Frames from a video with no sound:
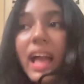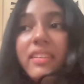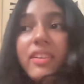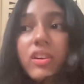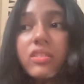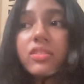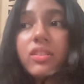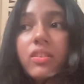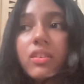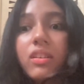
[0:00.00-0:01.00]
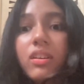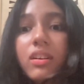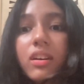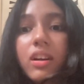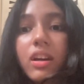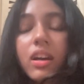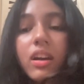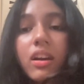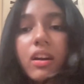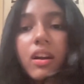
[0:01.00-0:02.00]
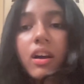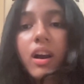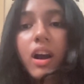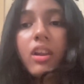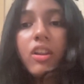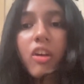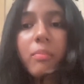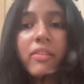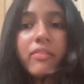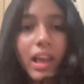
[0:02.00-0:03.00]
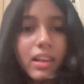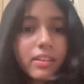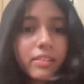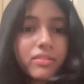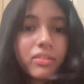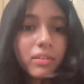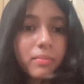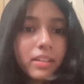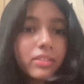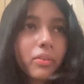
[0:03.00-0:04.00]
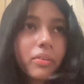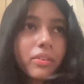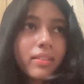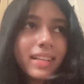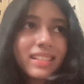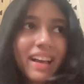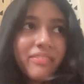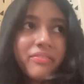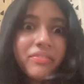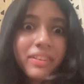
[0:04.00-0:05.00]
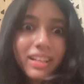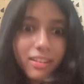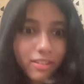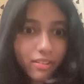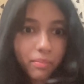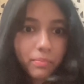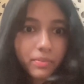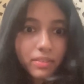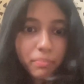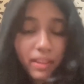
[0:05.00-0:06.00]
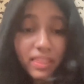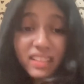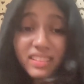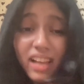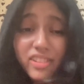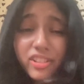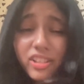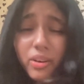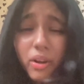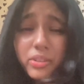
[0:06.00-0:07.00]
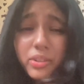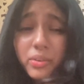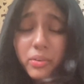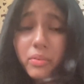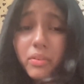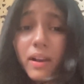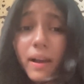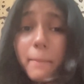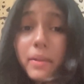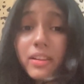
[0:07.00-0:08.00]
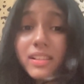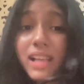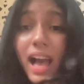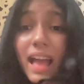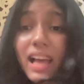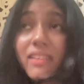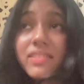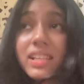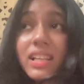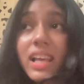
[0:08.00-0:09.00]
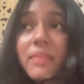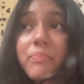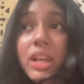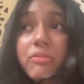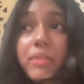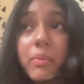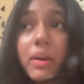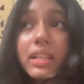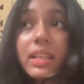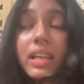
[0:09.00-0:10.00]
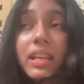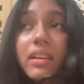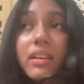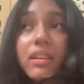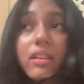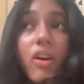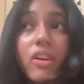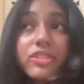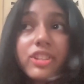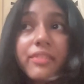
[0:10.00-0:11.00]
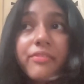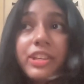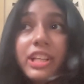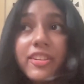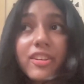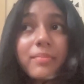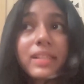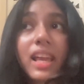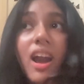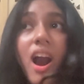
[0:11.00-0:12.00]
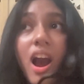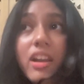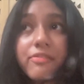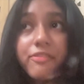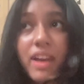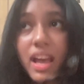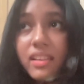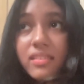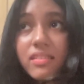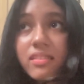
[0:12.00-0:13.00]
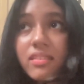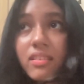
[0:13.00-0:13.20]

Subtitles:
And also, a lot of my relatives told me, don't you guys have field trips? But that's actually not true, because I have seen like 21K launching field trips like Art Fest,